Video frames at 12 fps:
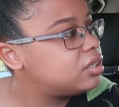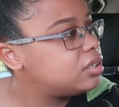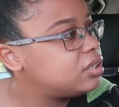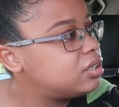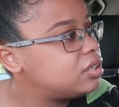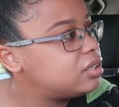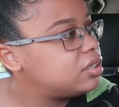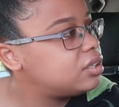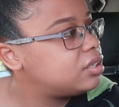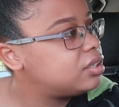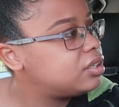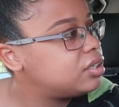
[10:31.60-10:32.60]

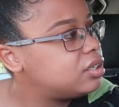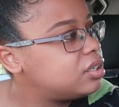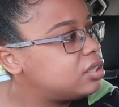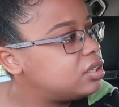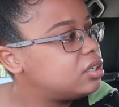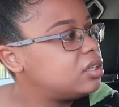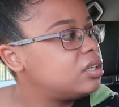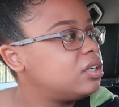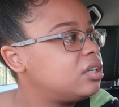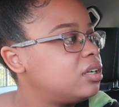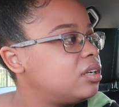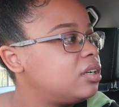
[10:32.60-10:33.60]

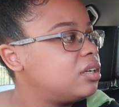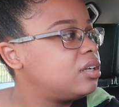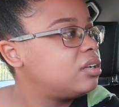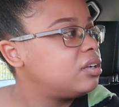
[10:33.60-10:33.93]
No words are spoken by the person on screen.